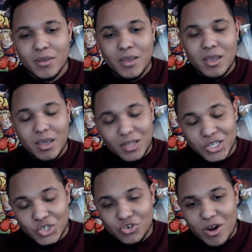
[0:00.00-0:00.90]
Hit the
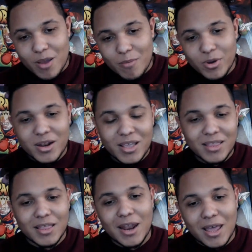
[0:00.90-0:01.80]
subscribe button, hit
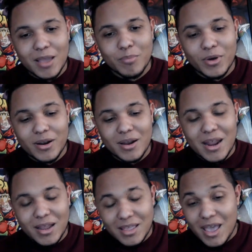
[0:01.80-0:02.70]
that like button, and
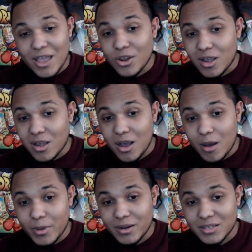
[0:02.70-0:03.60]
again,
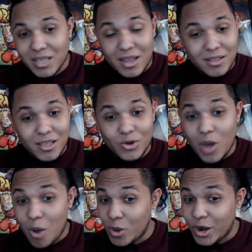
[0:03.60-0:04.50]
comment Enkidu. I
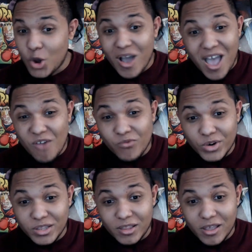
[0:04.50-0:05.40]
want to know
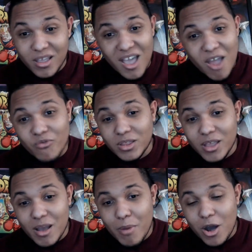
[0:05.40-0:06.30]
everything
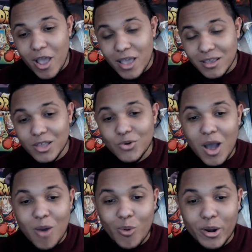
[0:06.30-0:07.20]
about Enkidu. I
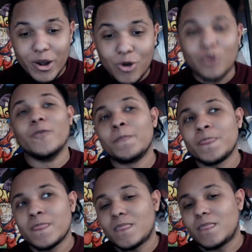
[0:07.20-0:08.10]
want to know.
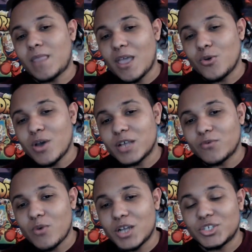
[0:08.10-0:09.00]
Thank you guys for
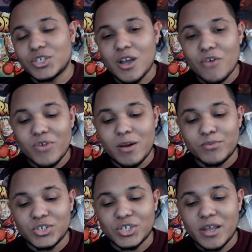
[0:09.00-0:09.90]
watching. I really
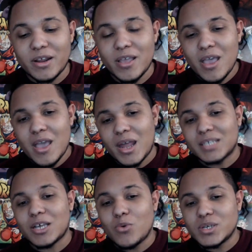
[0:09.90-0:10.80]
appreciate it. And as I
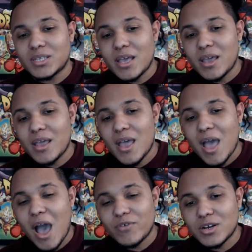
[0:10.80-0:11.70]
always say,
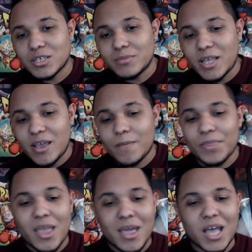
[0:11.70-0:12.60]
have an awesome day,
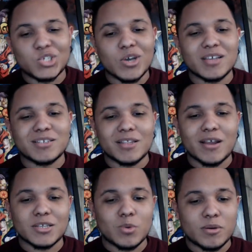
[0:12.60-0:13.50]
and catch you guys in the
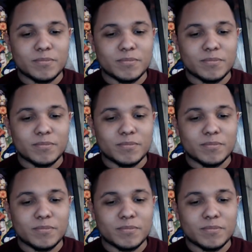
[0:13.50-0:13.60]
next one.